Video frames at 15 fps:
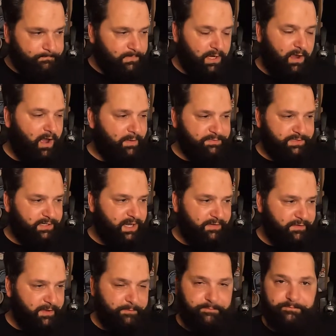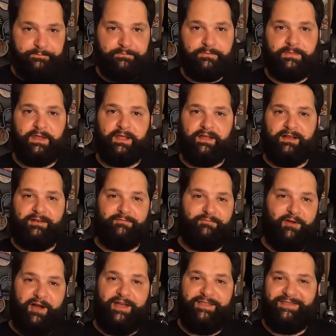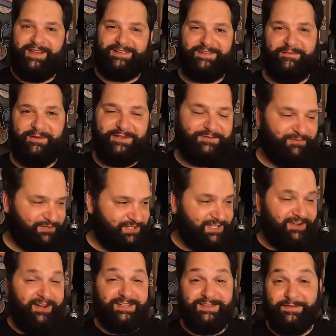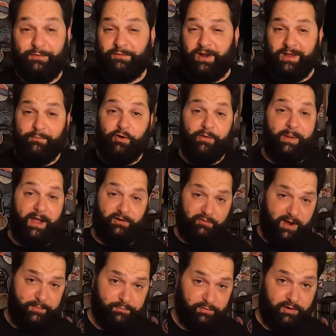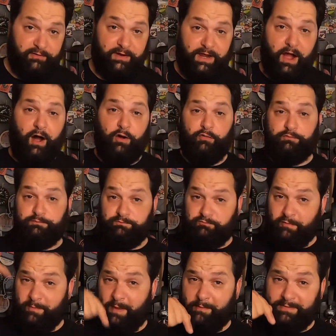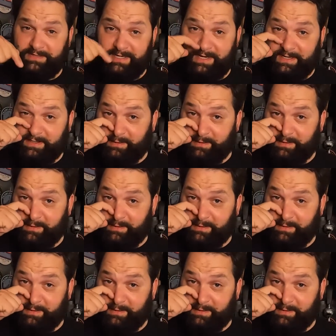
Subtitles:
absolutely love it. Right, thanks so much for watching, guys. If you want to know more about Grain Brewery, I'll remember to link